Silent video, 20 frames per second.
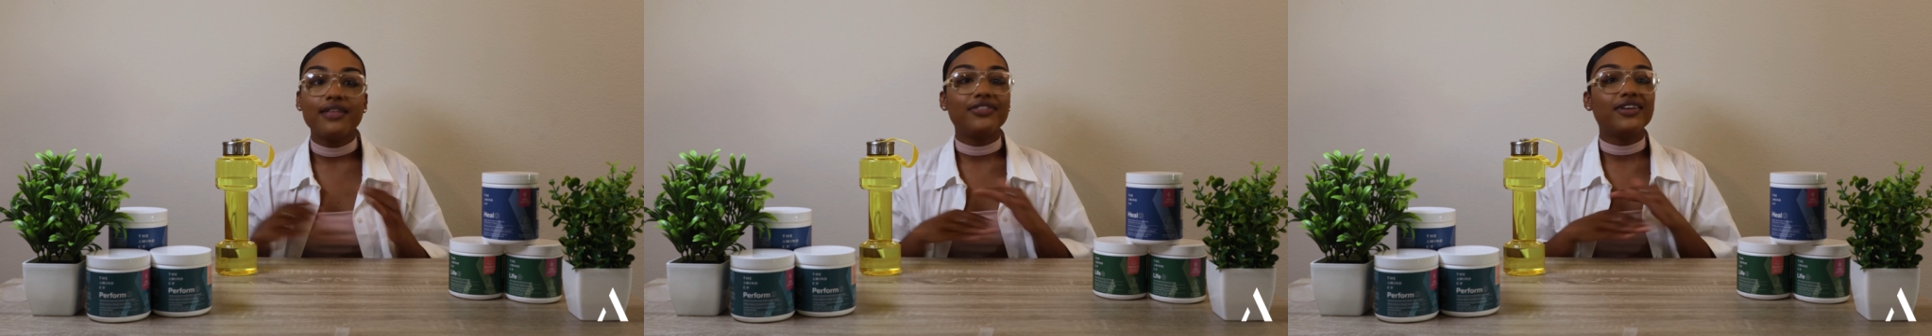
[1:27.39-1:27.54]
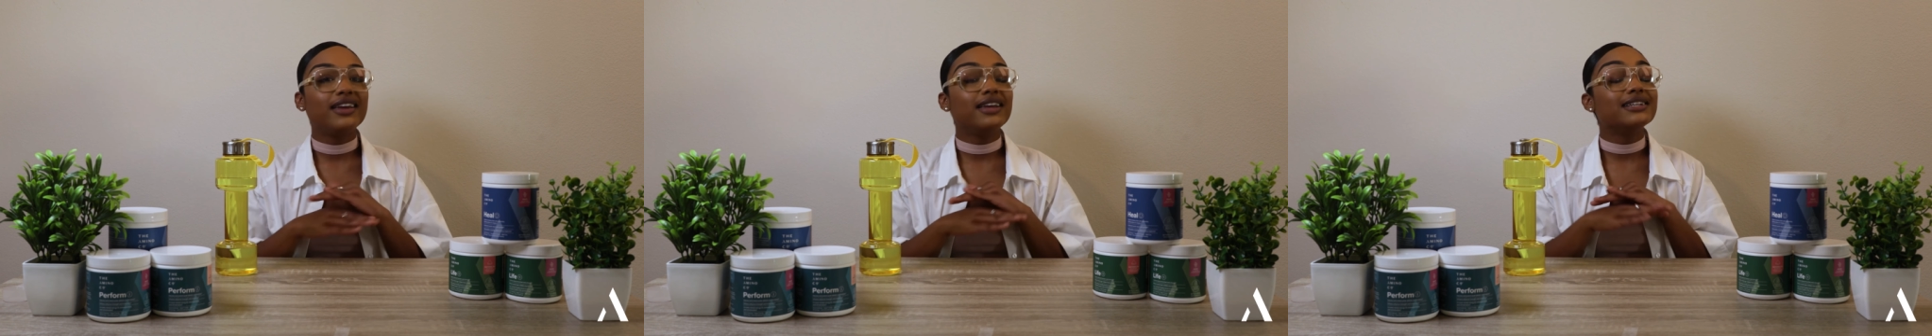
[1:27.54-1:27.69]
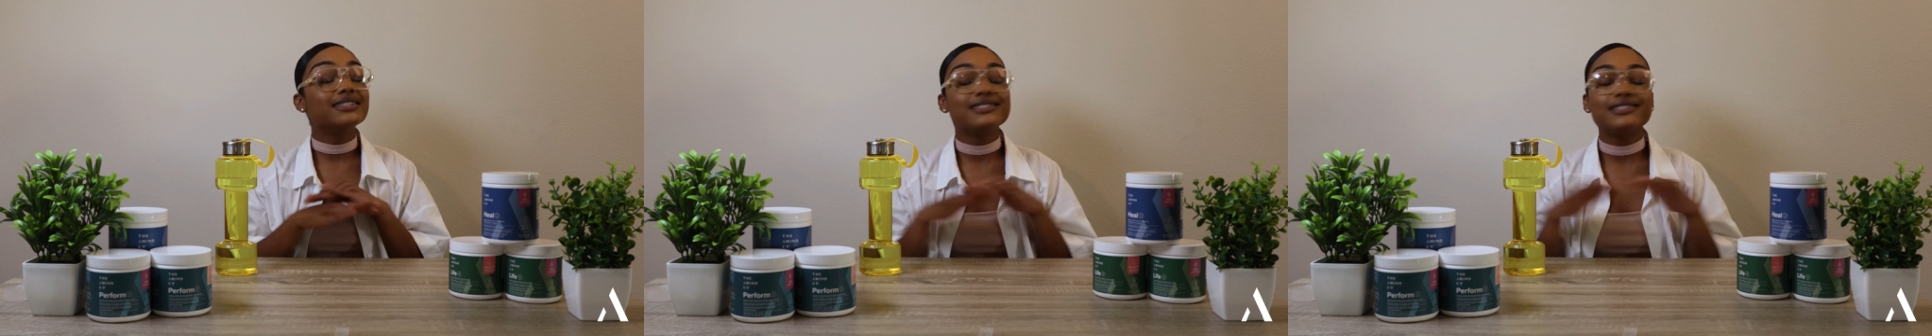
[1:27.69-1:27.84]

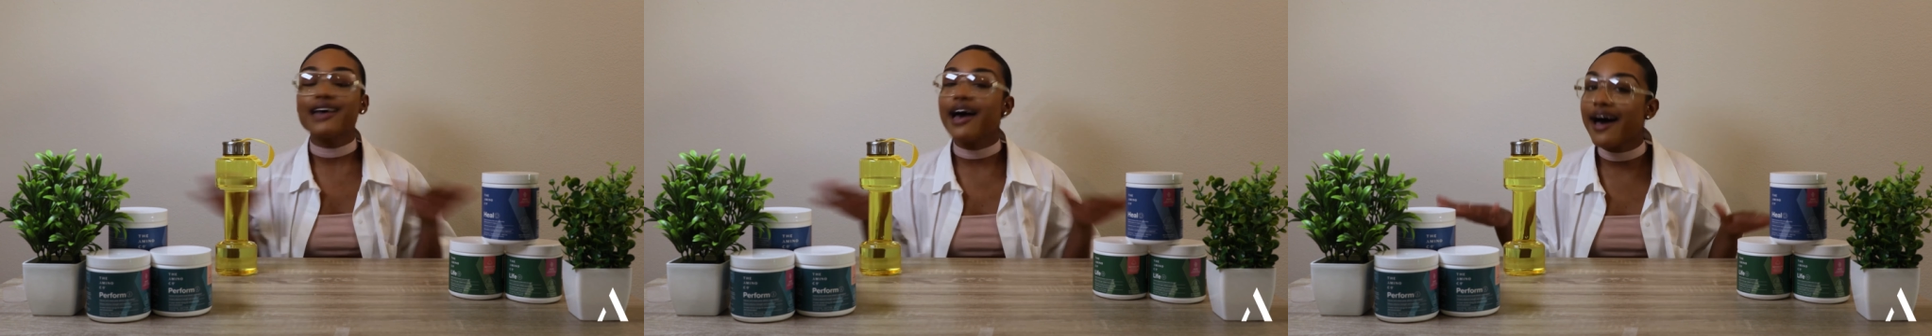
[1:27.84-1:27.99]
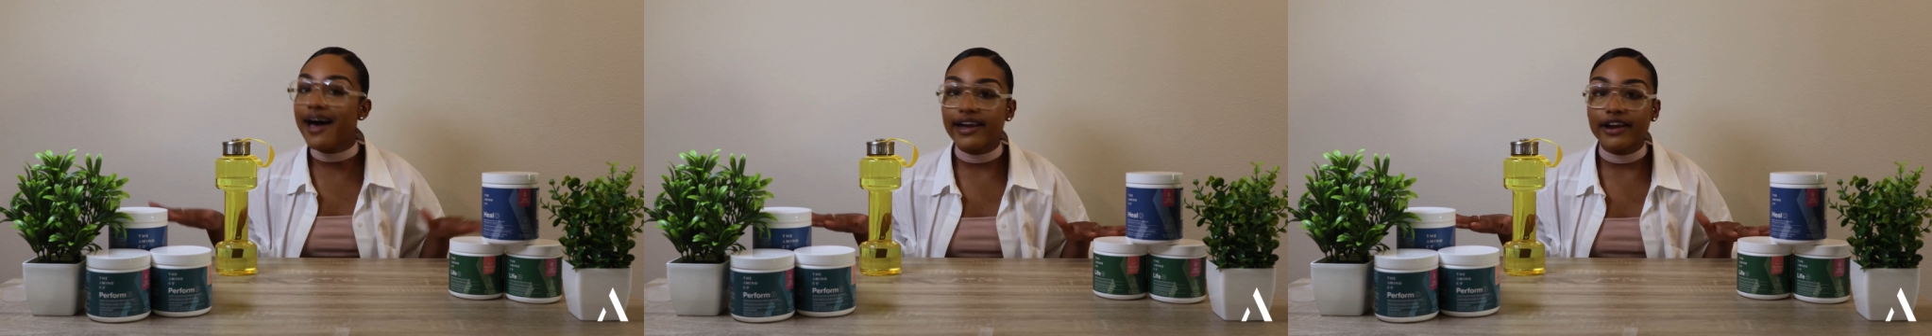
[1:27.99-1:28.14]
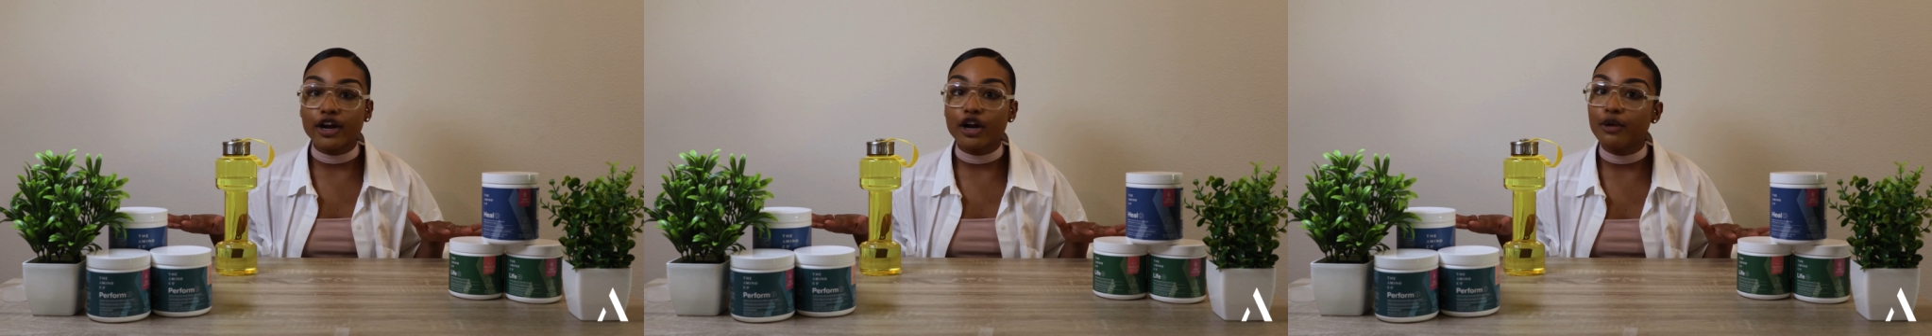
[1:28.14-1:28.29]
the
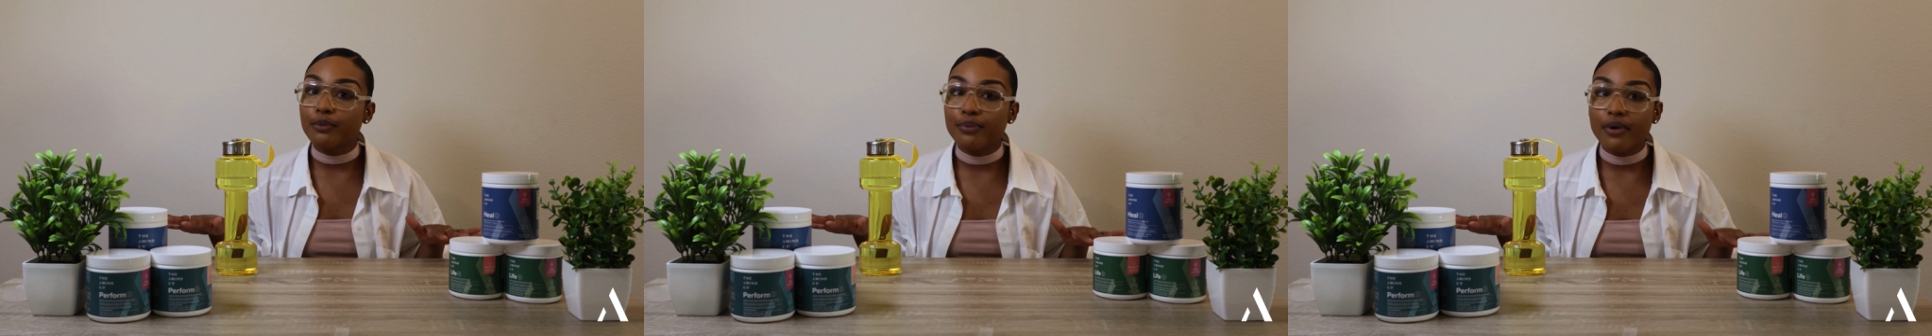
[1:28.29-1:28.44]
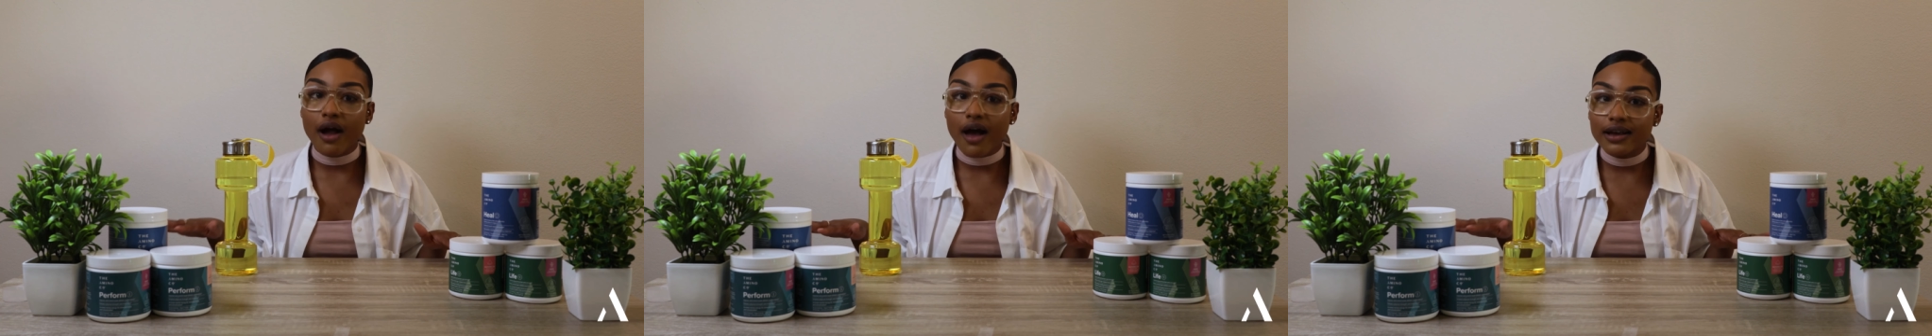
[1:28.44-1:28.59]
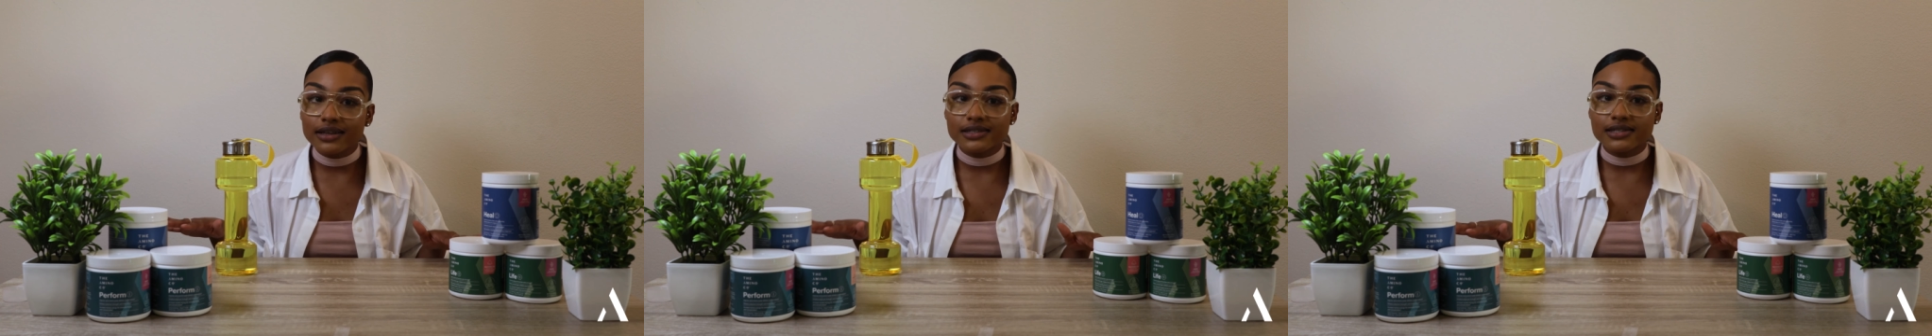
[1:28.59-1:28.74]
entire
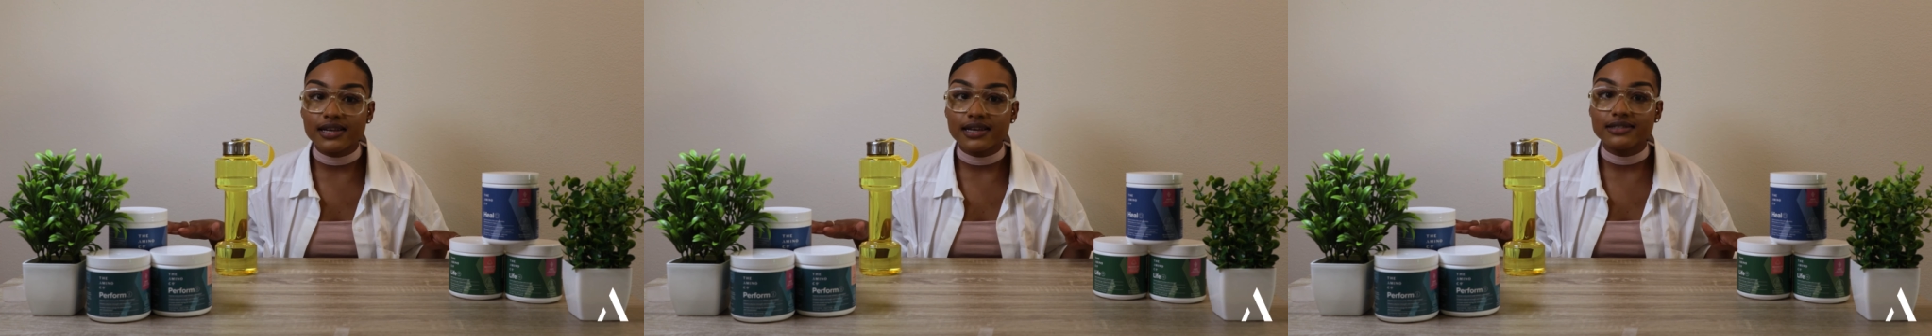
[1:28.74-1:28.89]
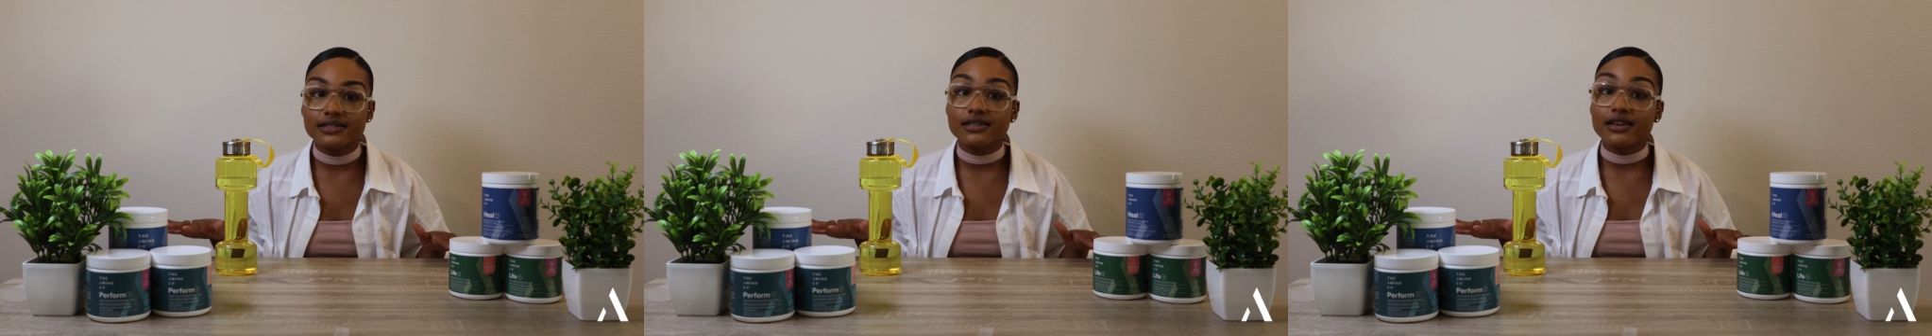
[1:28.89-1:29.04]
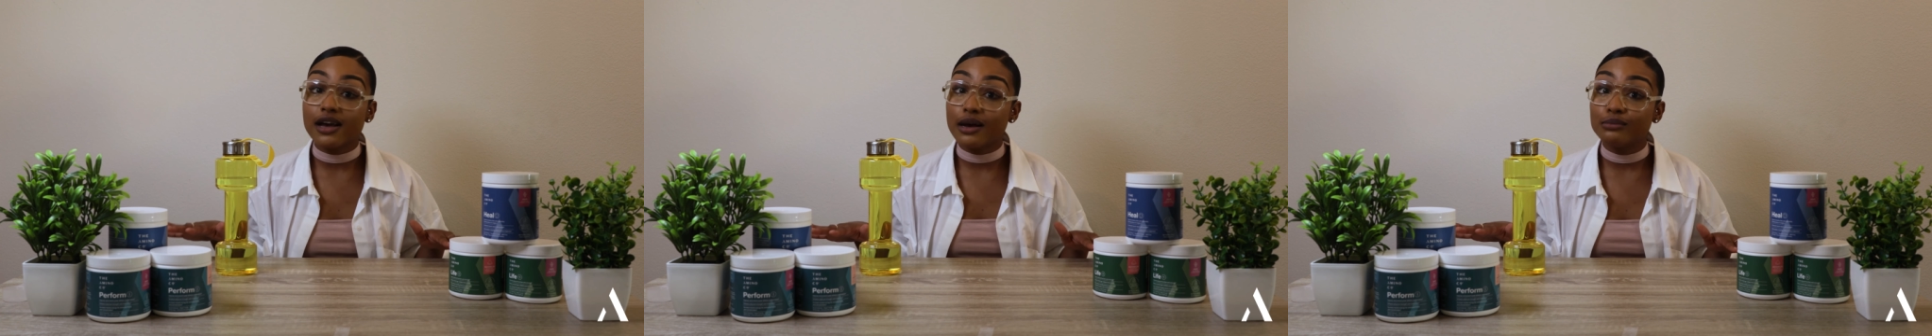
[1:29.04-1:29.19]

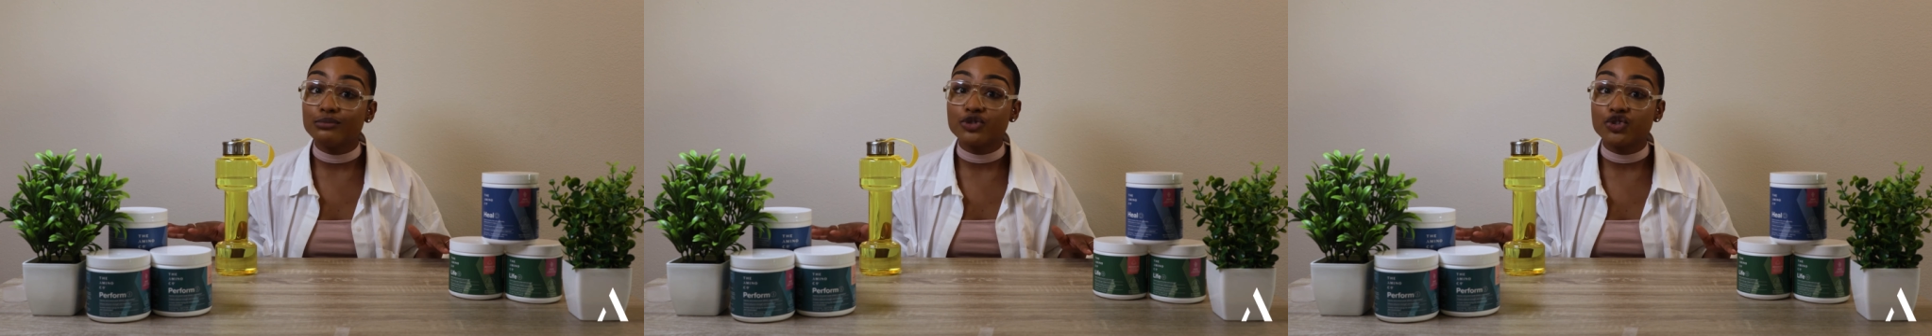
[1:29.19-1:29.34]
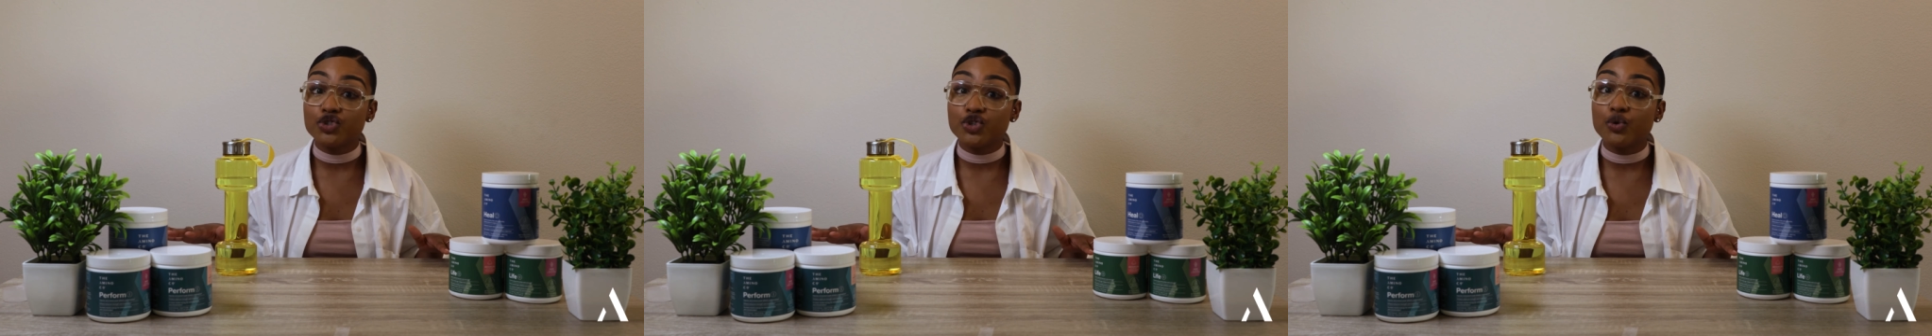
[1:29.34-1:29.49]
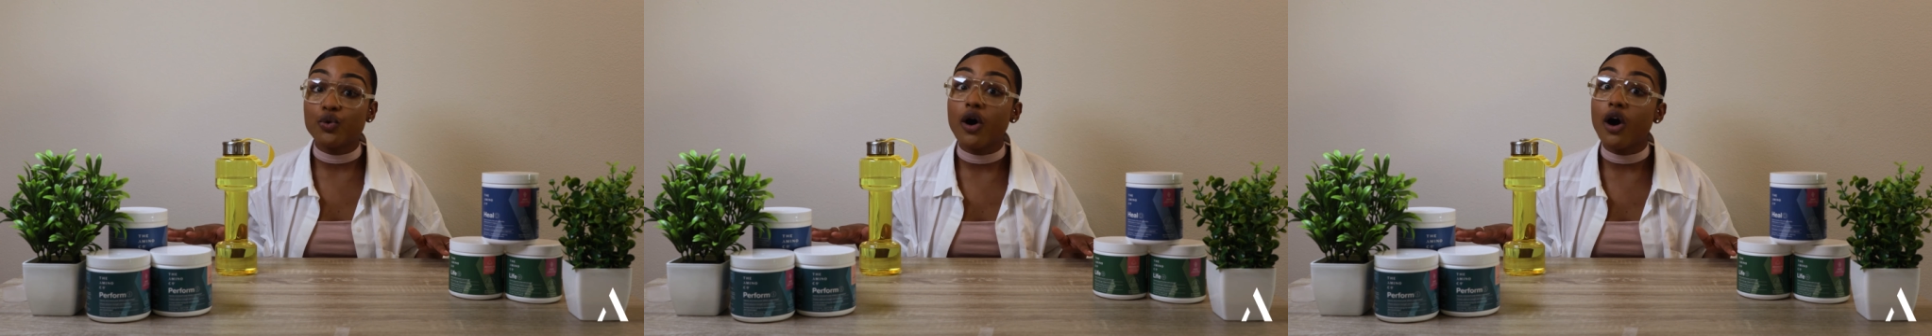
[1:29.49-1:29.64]
process
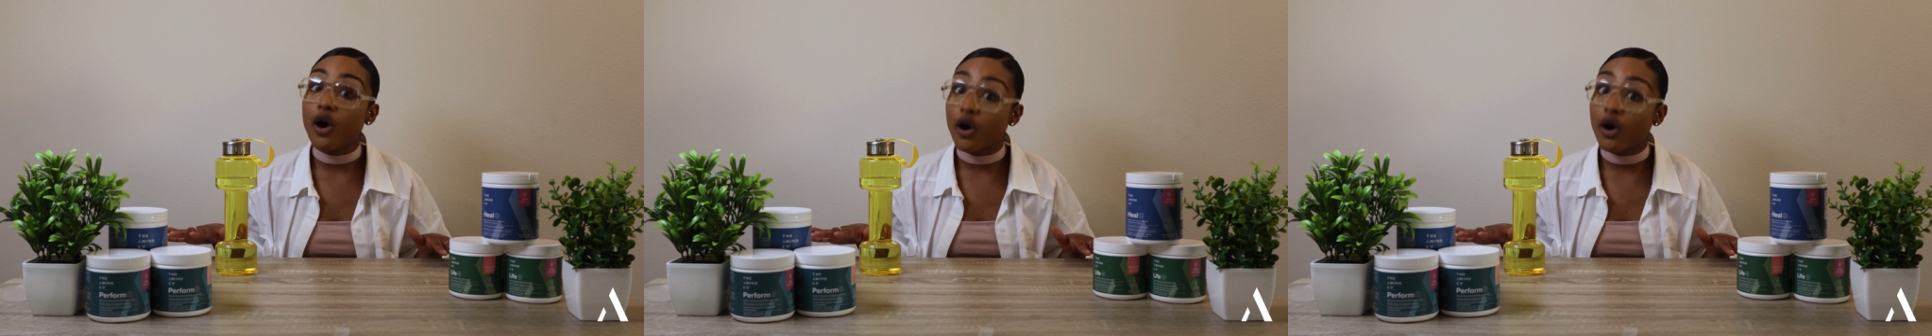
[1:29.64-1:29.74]
comes to a